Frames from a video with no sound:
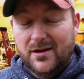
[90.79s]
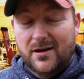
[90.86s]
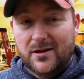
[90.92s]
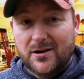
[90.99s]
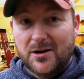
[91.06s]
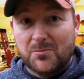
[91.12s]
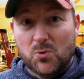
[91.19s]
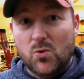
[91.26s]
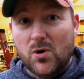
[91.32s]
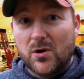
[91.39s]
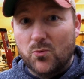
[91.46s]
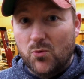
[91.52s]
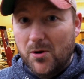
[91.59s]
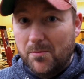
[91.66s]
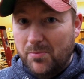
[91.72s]
number
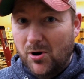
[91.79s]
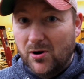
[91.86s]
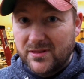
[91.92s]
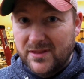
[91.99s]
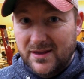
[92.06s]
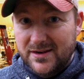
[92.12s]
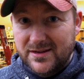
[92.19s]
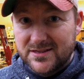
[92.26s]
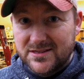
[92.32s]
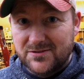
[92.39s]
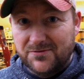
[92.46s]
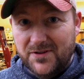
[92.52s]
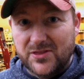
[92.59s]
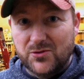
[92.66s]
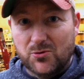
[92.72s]
one, what part that is to
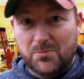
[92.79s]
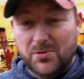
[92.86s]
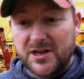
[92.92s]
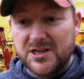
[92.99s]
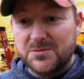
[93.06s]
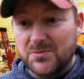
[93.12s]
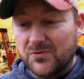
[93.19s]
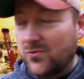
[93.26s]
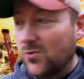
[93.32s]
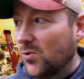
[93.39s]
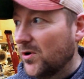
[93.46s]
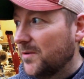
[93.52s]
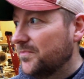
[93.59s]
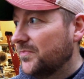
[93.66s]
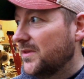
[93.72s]
find the replacement
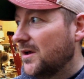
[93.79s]
for it.